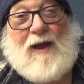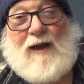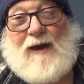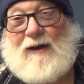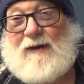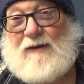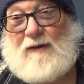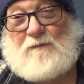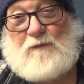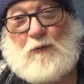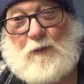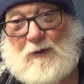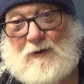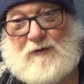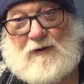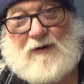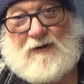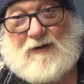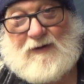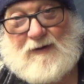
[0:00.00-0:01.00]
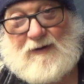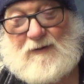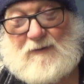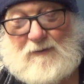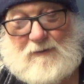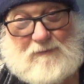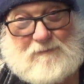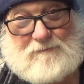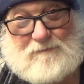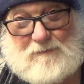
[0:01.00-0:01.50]
I never worked on a gun
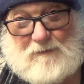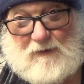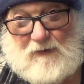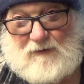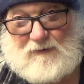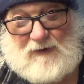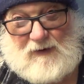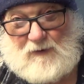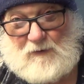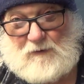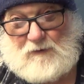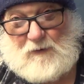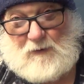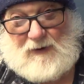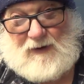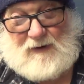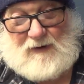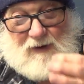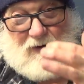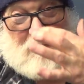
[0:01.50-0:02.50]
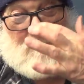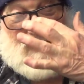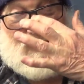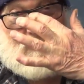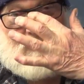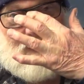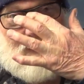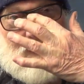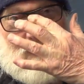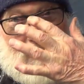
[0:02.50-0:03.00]
because I don't know anything
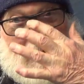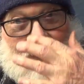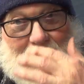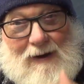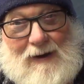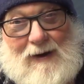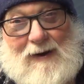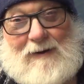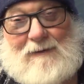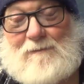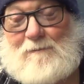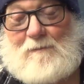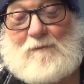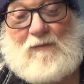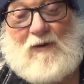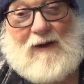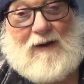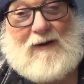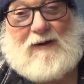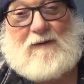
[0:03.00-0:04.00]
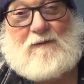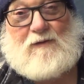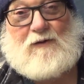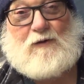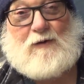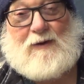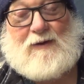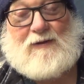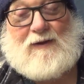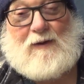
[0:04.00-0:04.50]
about the EAA. I didn't
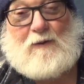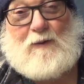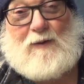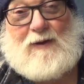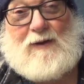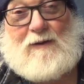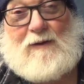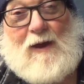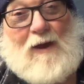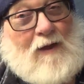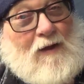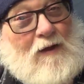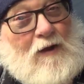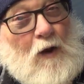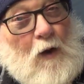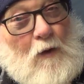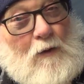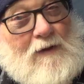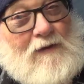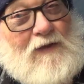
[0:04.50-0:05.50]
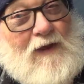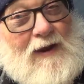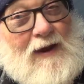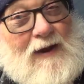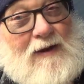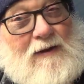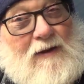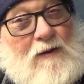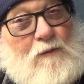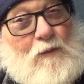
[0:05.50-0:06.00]
do anything with it. The only thing
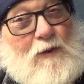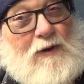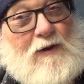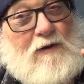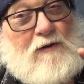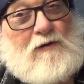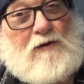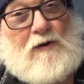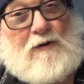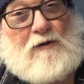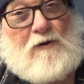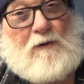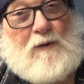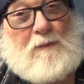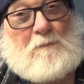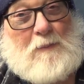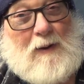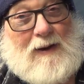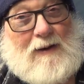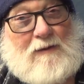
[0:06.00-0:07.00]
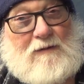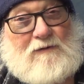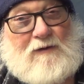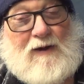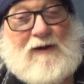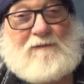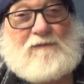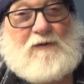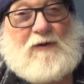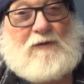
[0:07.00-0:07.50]
I did with it, took the grip panels
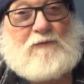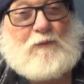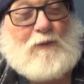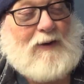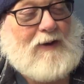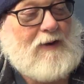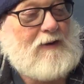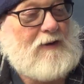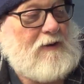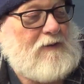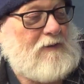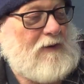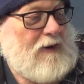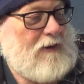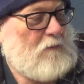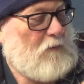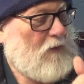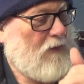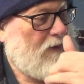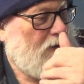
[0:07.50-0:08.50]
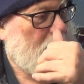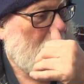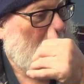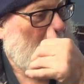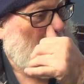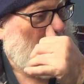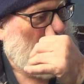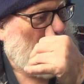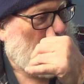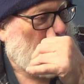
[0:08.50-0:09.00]
off, because when I did that one
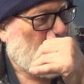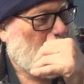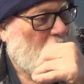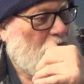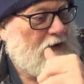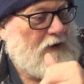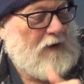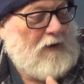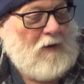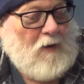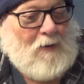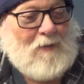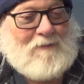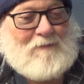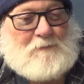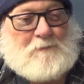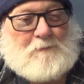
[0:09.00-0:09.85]
video,